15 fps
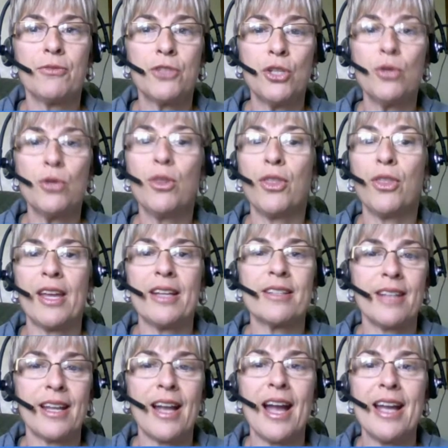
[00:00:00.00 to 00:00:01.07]
Two
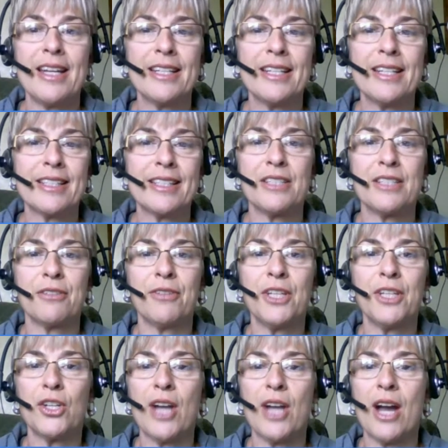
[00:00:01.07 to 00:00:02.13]
things, like Heidi said, to
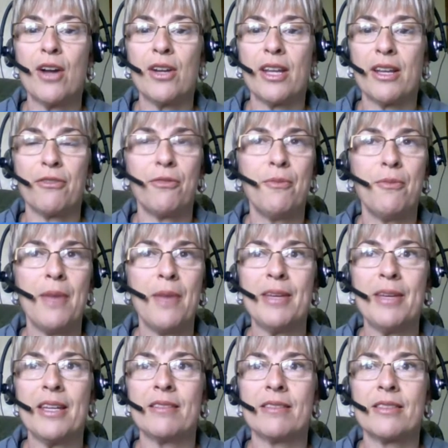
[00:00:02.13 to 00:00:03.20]
figure out if
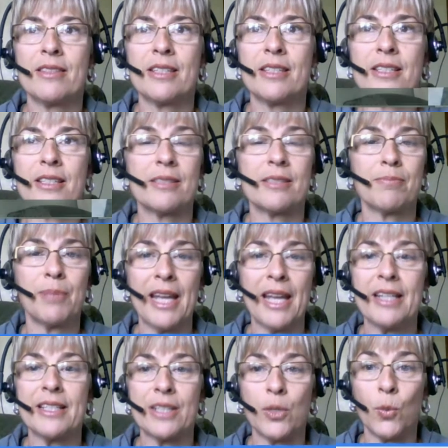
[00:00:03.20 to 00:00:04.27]
maybe this
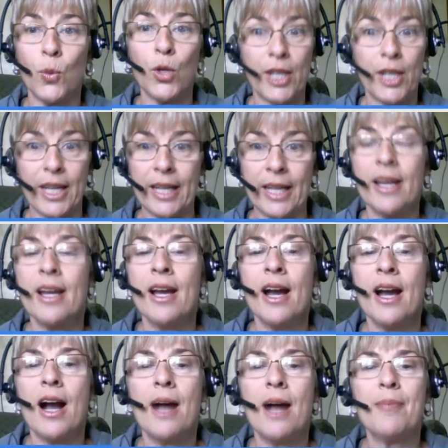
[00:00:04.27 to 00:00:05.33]
plan isn't working.
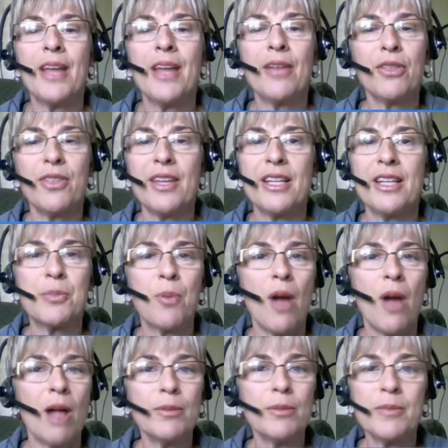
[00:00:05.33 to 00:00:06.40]
The other thing is
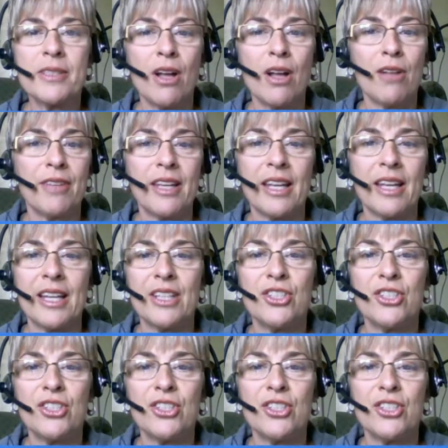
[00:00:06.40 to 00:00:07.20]
problem solving and